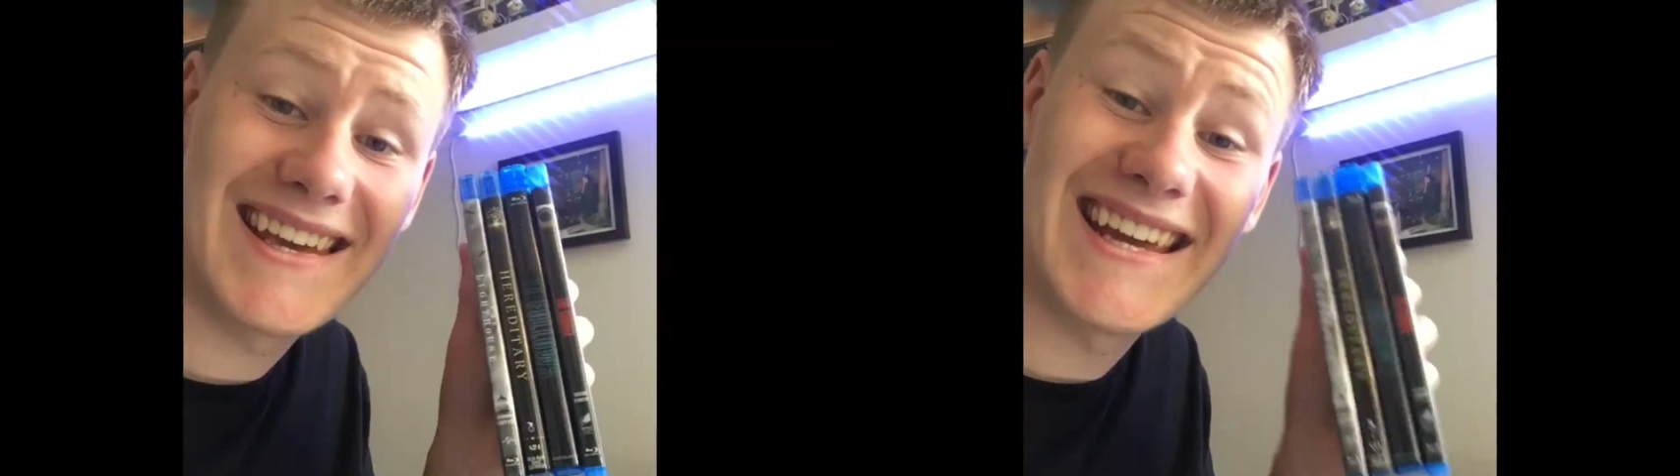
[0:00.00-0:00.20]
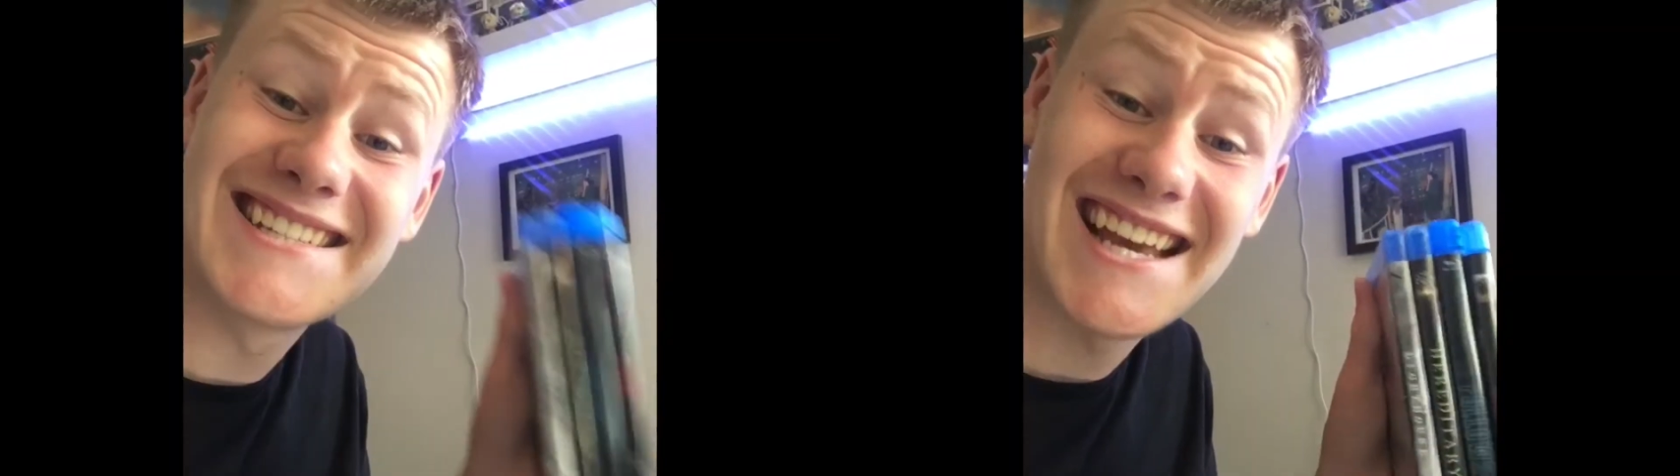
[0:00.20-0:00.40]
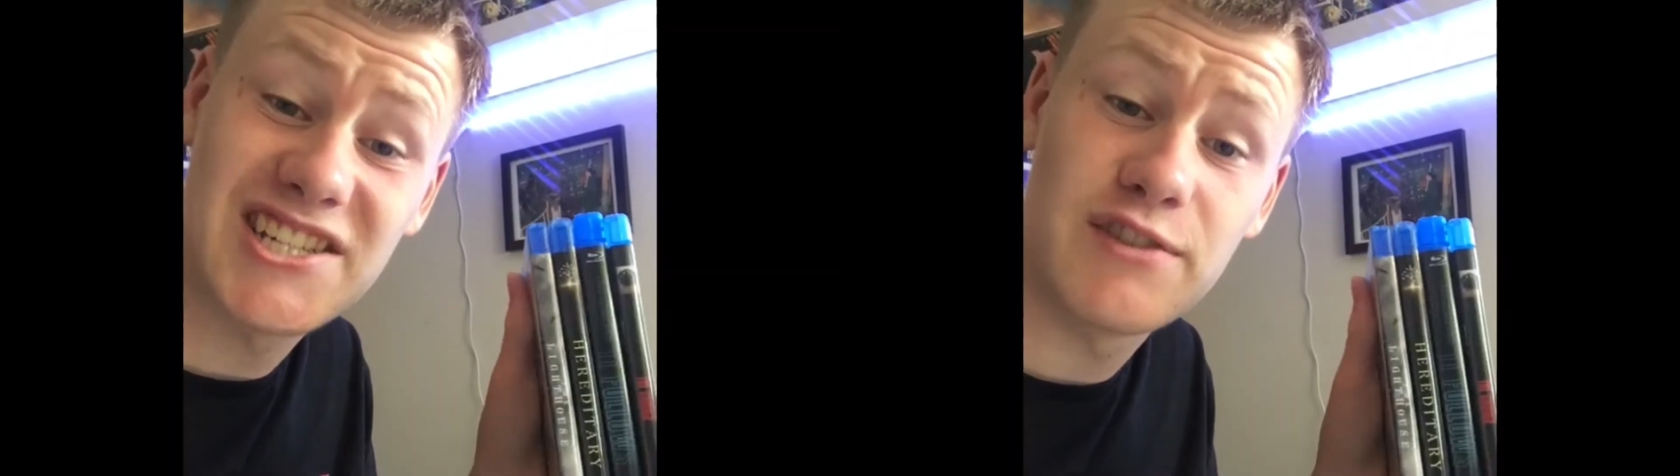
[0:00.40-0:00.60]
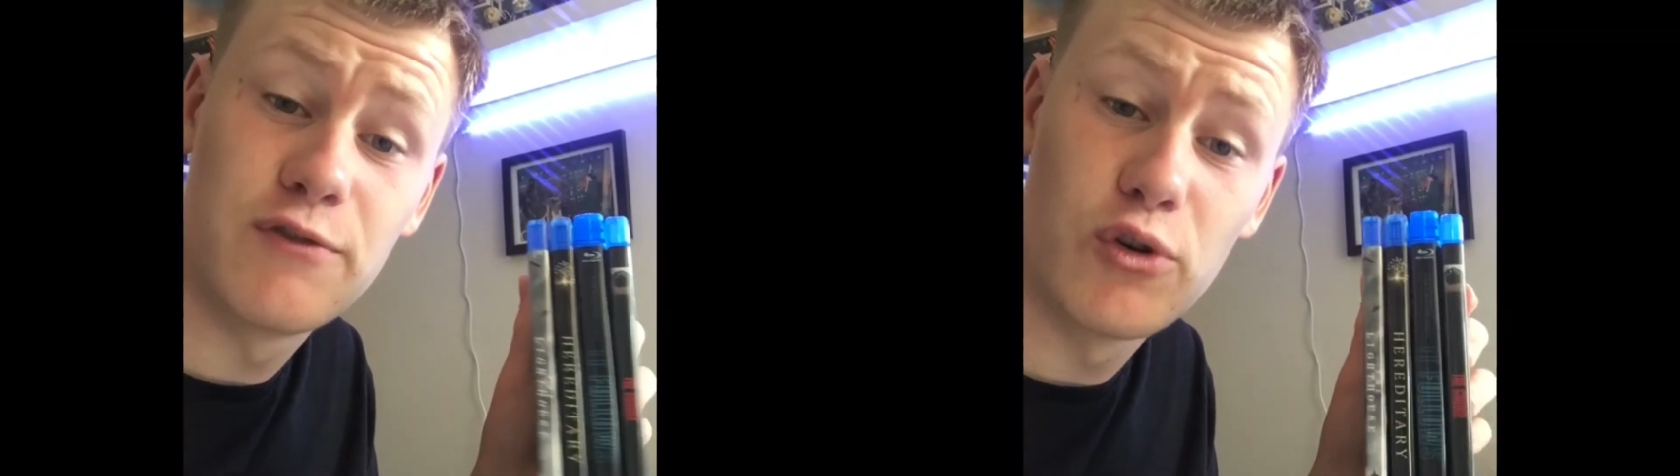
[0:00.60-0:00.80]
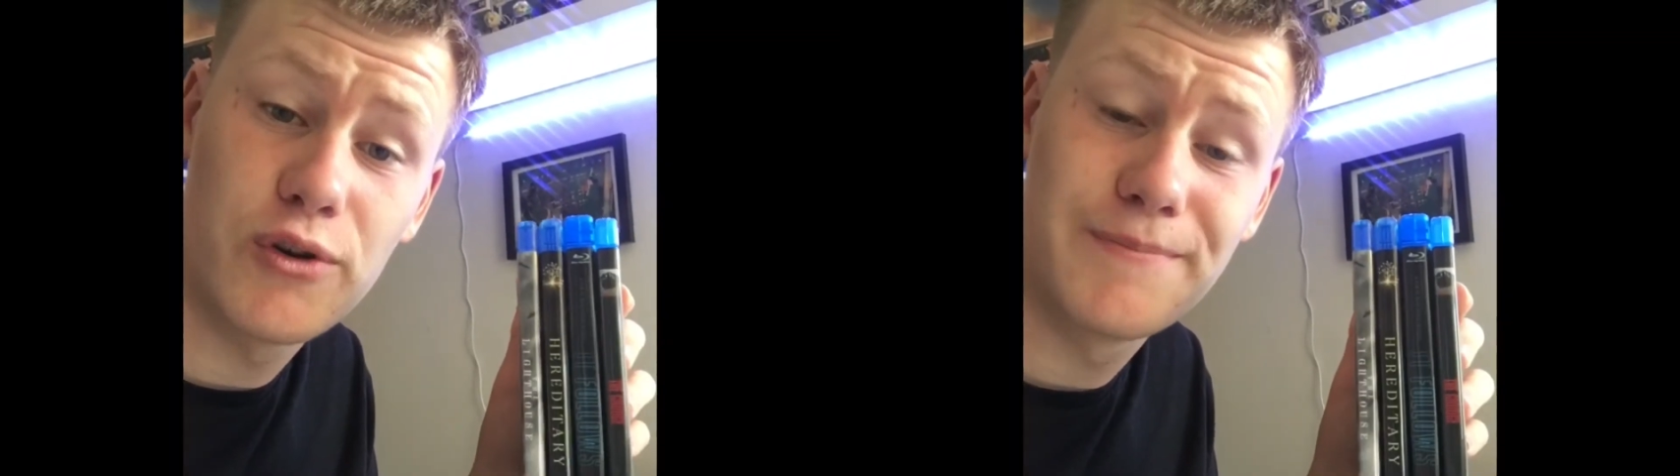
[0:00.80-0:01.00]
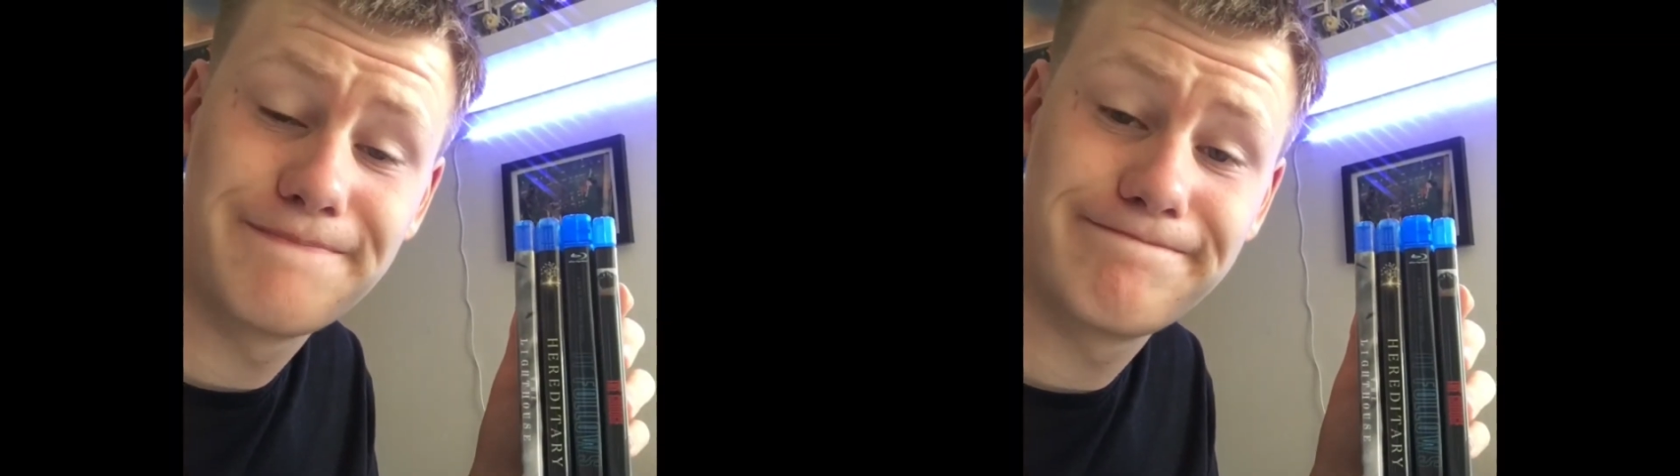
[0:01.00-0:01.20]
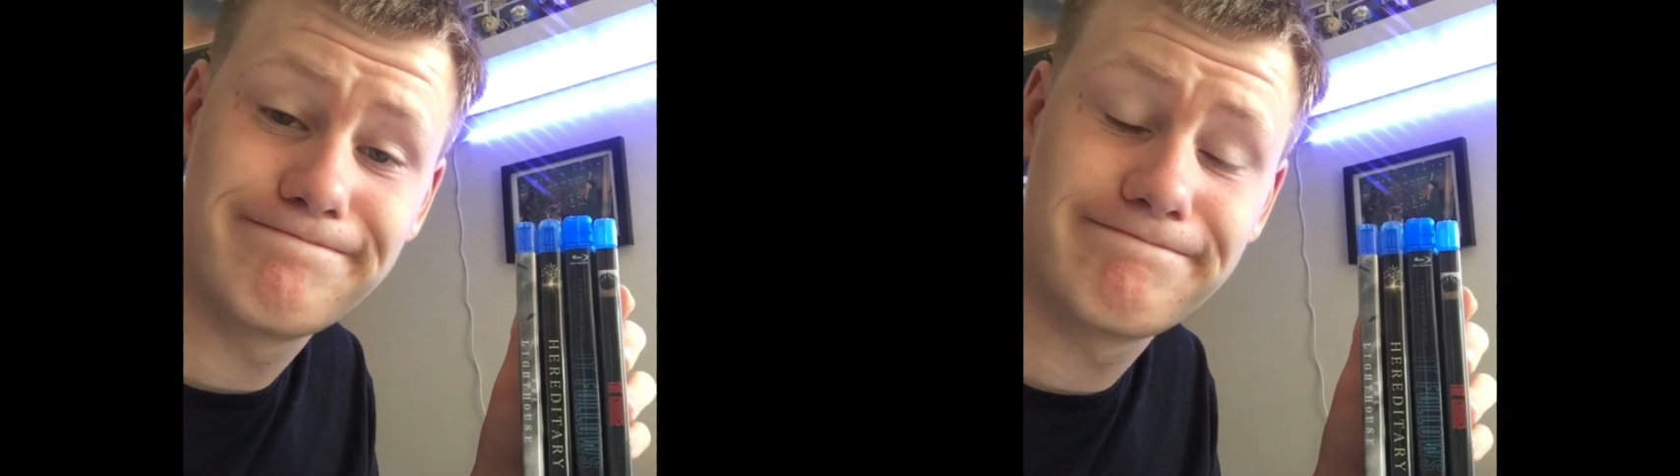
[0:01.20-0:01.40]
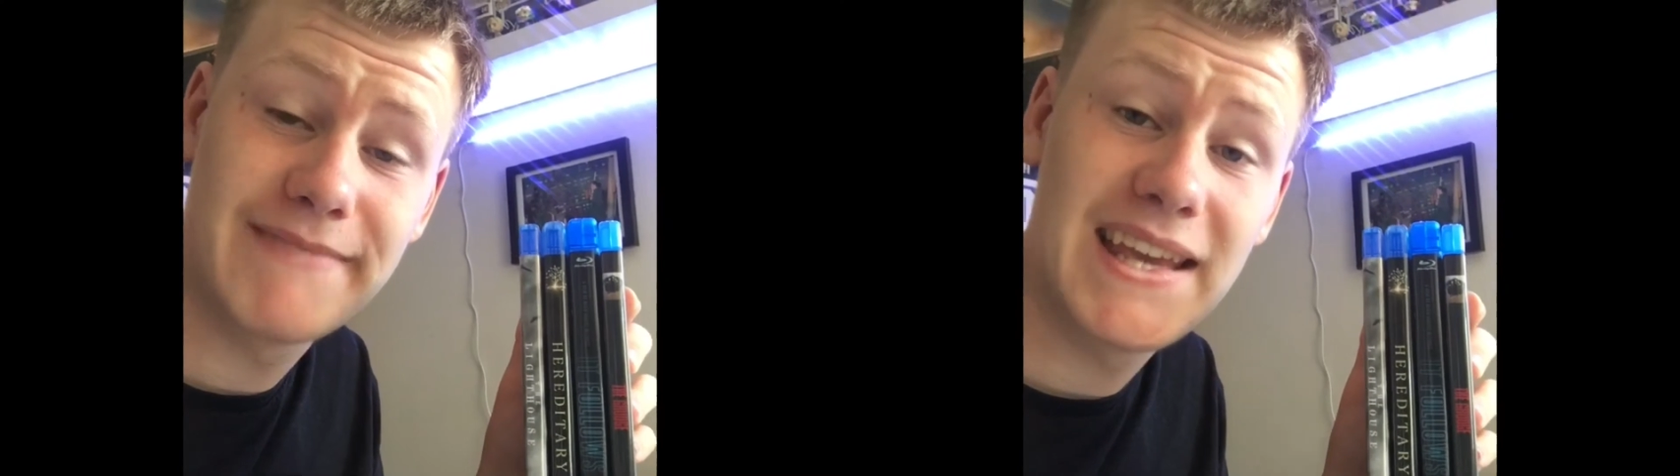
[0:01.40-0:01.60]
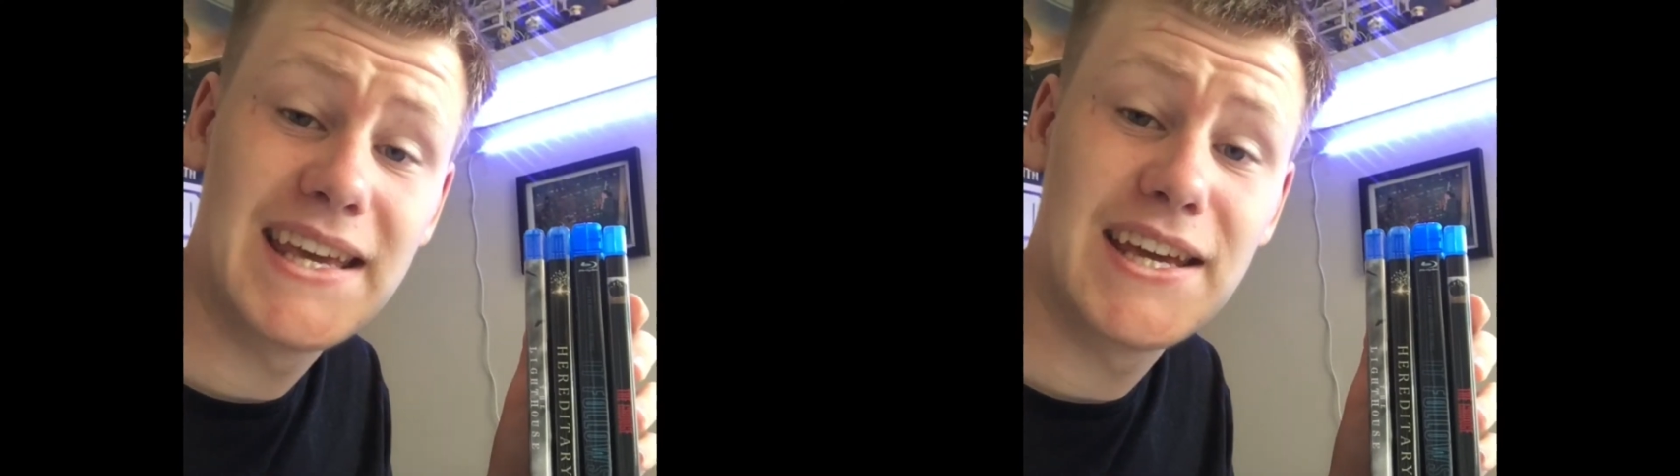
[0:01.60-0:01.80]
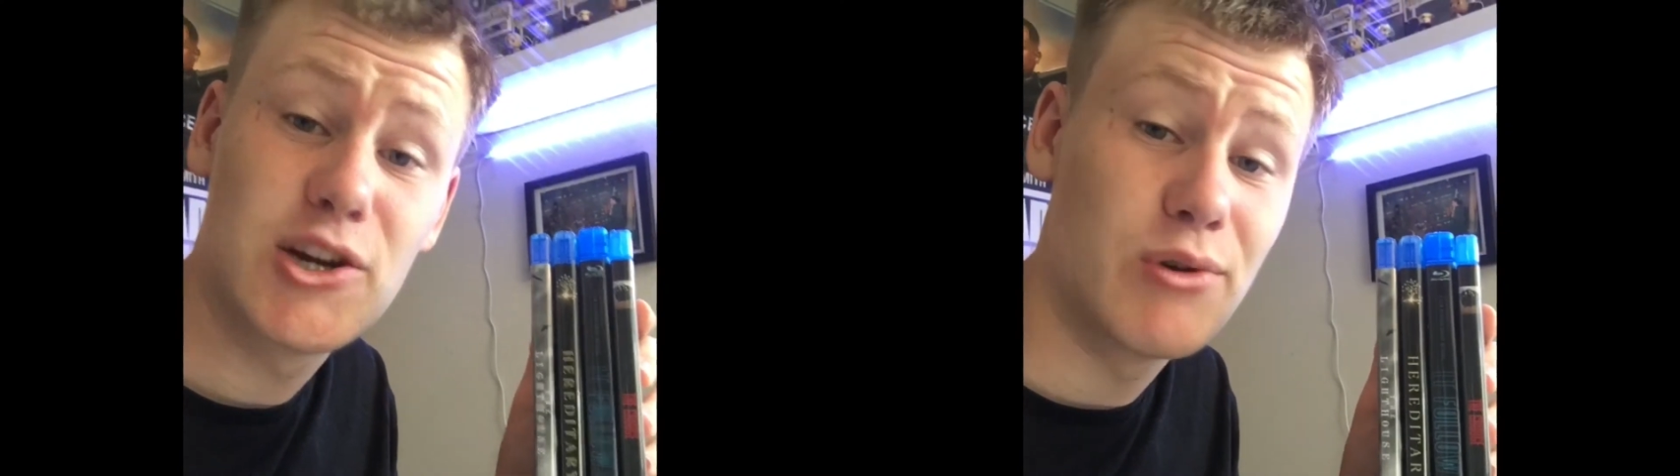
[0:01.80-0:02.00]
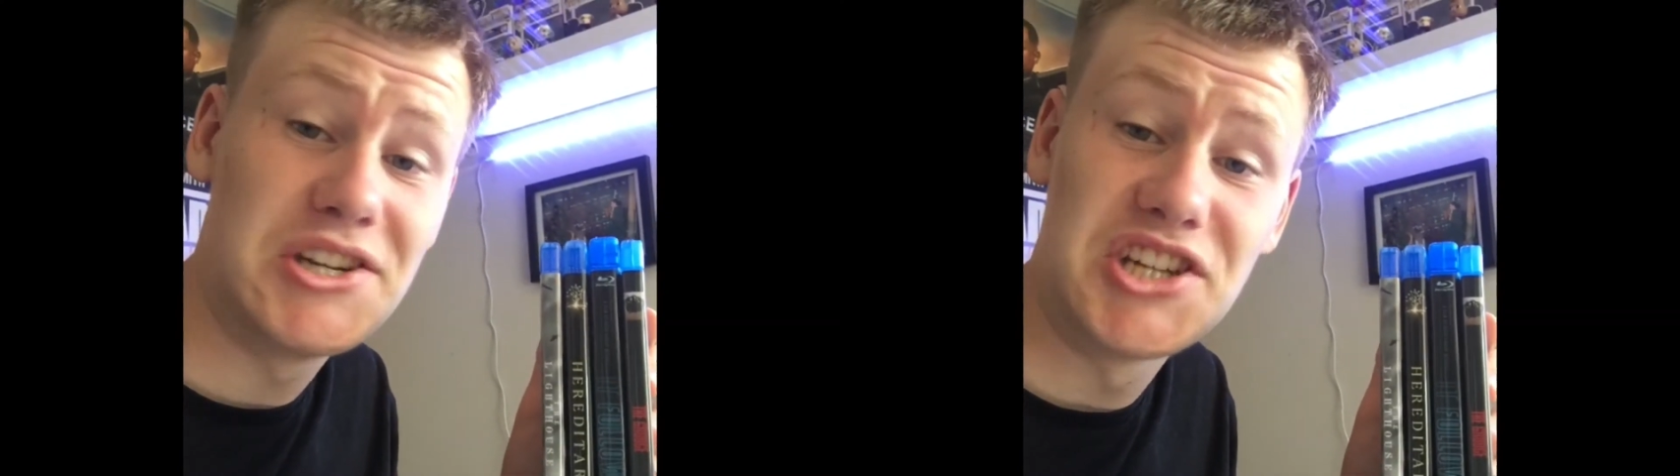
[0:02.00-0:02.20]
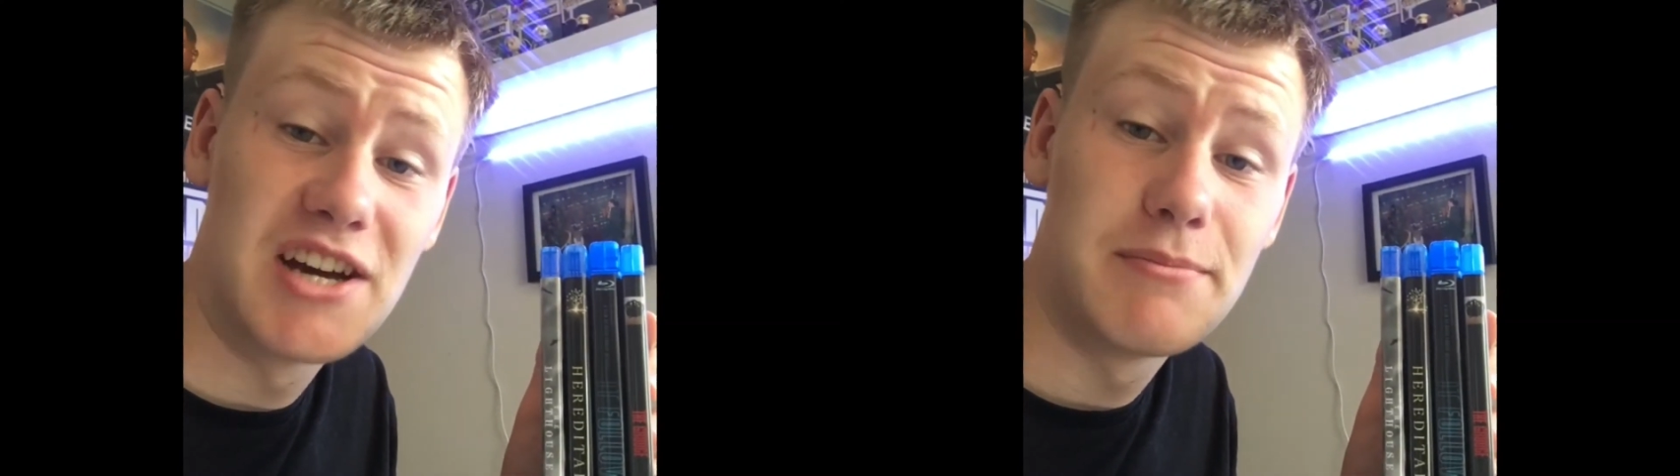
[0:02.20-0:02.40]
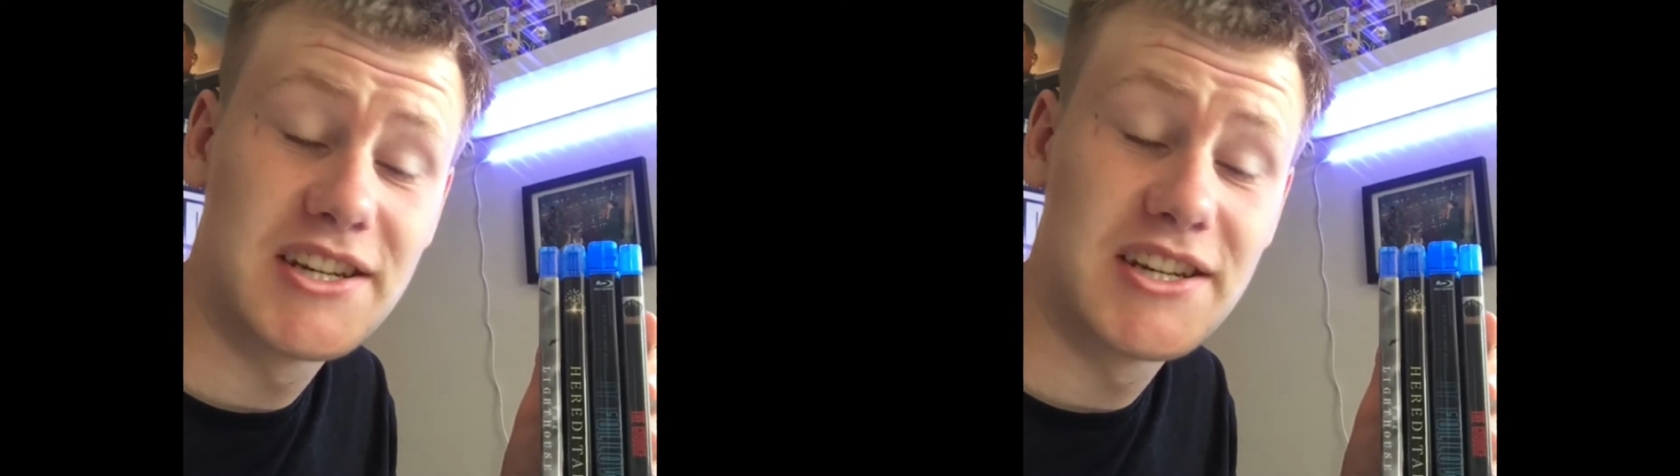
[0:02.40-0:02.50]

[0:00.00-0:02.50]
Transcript: It's actually 4. Great job.